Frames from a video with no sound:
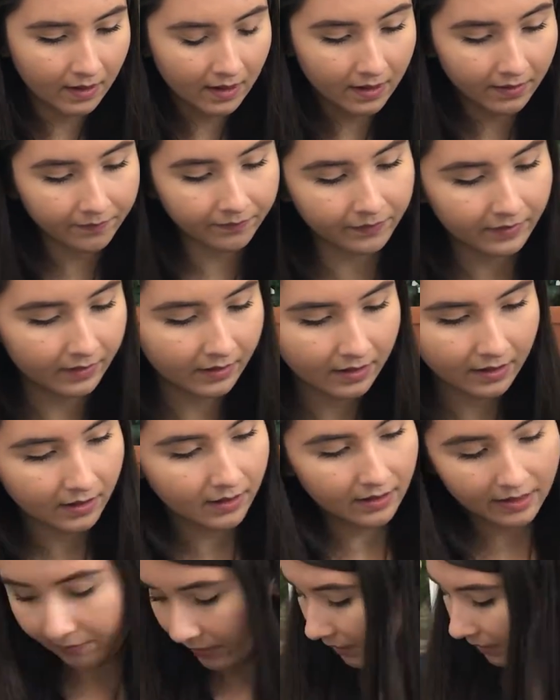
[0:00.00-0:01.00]
I
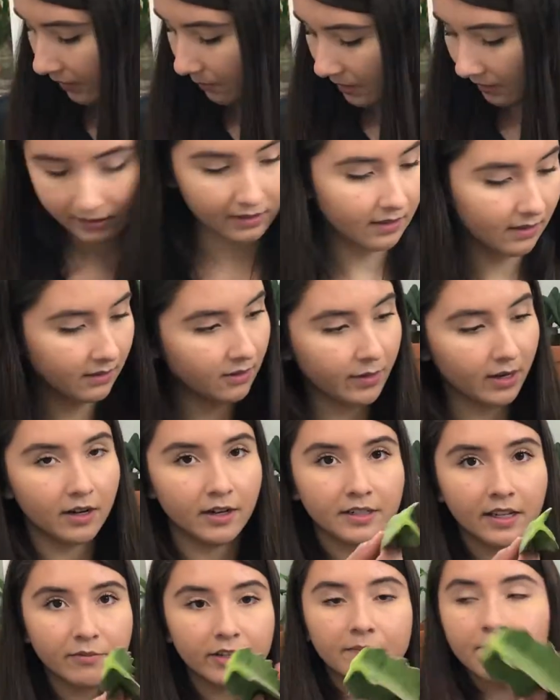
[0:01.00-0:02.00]
decided to show
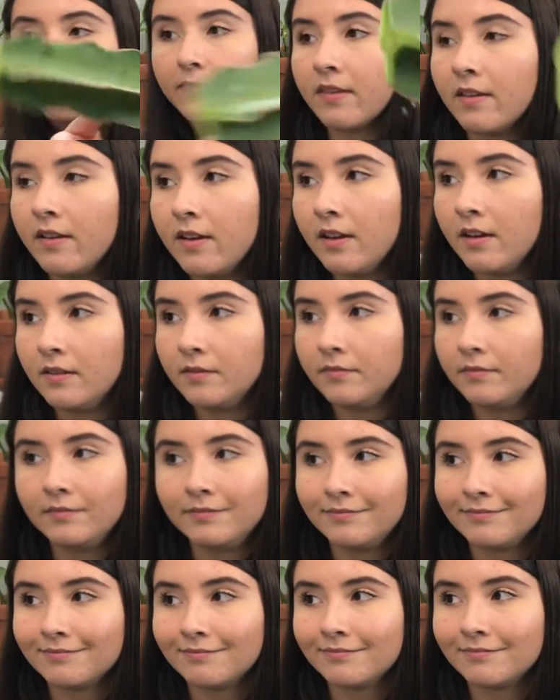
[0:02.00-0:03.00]
you a
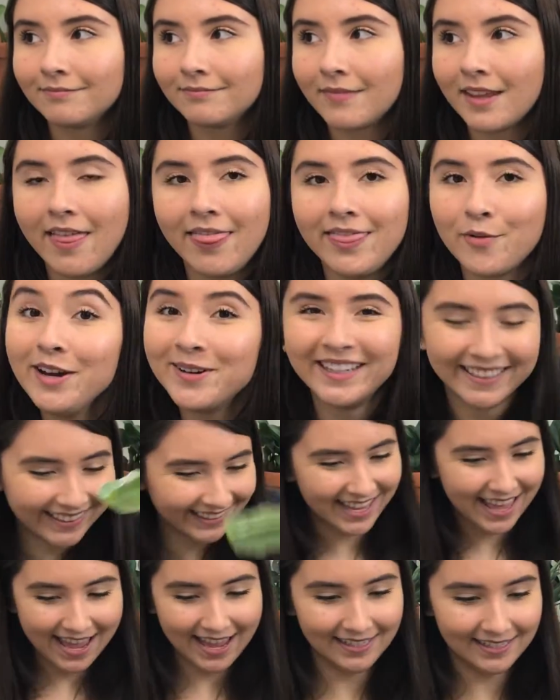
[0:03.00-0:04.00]
video of me
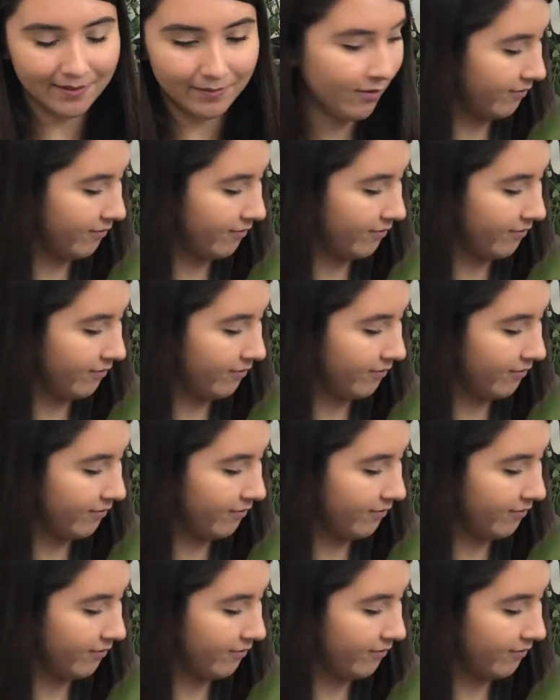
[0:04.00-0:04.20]
cutting